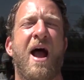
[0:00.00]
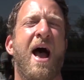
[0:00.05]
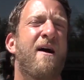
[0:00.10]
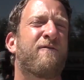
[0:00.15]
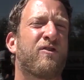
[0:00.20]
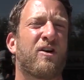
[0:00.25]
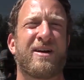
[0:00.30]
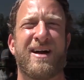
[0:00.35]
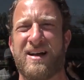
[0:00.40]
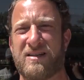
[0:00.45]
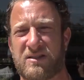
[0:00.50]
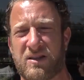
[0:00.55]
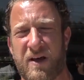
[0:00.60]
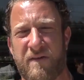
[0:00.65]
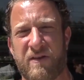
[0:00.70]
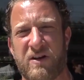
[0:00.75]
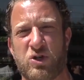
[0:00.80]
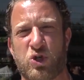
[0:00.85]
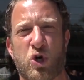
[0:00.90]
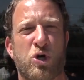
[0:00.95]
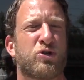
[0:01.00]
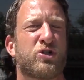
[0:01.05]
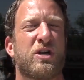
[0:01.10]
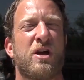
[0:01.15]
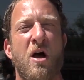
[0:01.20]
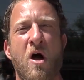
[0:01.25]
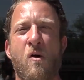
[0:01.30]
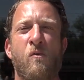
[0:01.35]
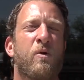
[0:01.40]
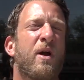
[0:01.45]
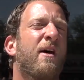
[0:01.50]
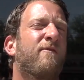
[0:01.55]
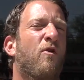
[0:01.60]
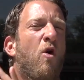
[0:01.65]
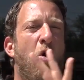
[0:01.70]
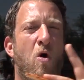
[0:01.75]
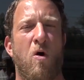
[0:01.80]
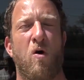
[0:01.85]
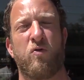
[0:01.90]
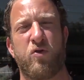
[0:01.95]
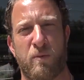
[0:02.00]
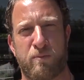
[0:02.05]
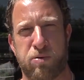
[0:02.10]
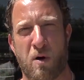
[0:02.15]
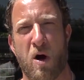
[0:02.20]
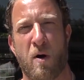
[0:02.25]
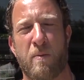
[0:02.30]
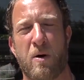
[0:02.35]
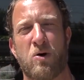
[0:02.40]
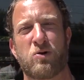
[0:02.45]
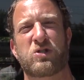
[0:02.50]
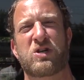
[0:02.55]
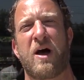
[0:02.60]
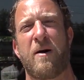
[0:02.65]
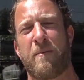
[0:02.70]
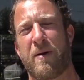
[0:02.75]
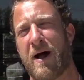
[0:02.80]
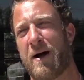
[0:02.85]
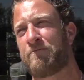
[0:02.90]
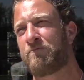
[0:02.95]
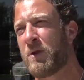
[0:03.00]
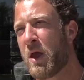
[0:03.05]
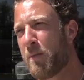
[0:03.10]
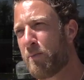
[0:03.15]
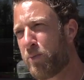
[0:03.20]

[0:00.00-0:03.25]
half our guys live in Jersey. We have all the promos coming up.